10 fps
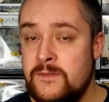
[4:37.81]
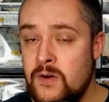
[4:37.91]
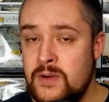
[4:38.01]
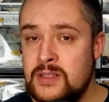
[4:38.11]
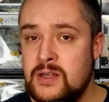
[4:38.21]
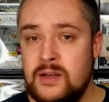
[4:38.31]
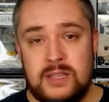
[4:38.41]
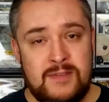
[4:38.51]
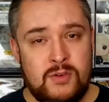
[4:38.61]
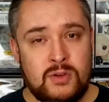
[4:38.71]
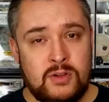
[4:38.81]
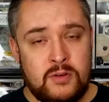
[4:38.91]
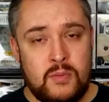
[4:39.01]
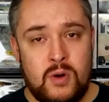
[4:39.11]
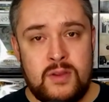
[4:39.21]
focus on, gave you a
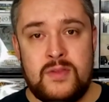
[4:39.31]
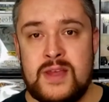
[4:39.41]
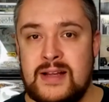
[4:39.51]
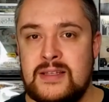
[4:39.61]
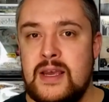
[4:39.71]
little more than that,